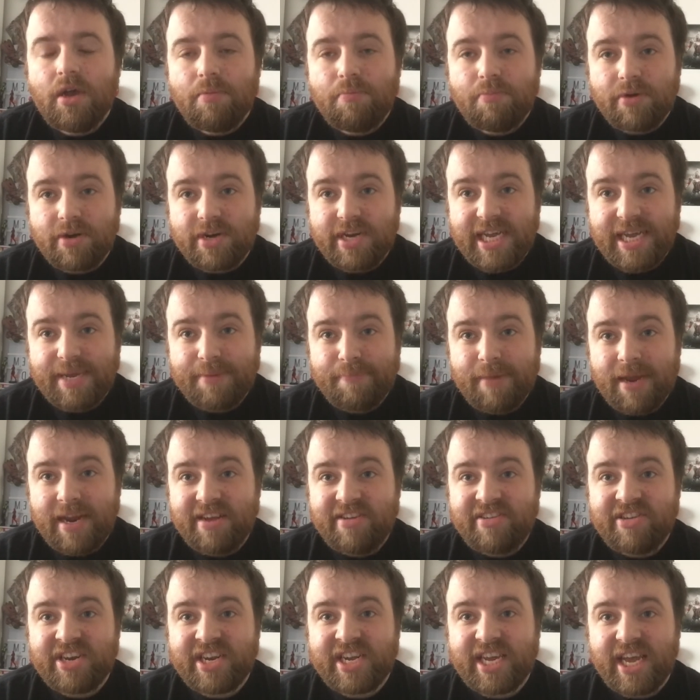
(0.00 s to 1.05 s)
But he
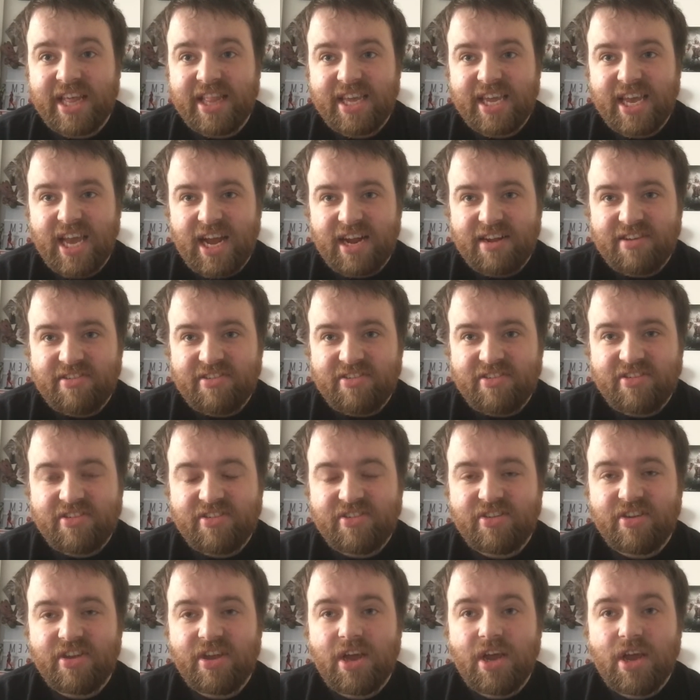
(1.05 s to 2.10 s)
managed to get the
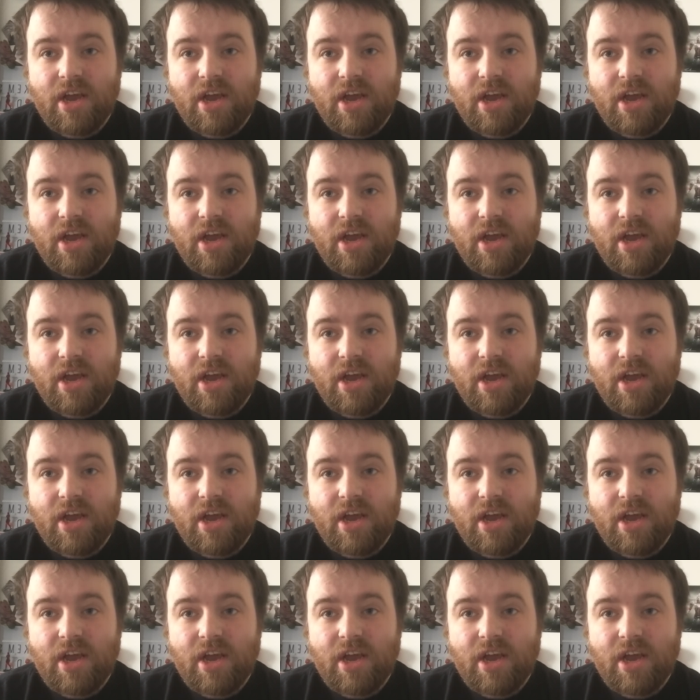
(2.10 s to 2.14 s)
ants